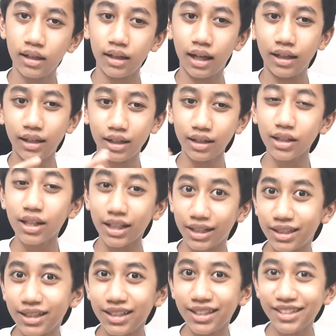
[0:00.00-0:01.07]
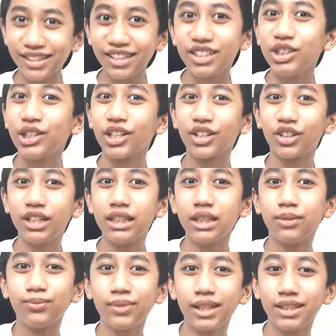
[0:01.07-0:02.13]
And then you're going to
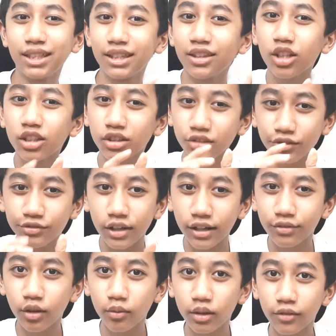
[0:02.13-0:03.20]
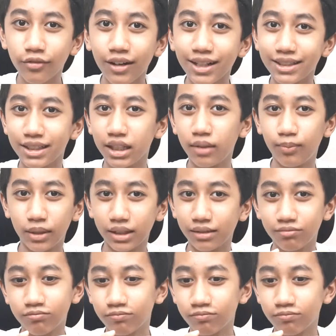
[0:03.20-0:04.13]
place it not too far from the fire, but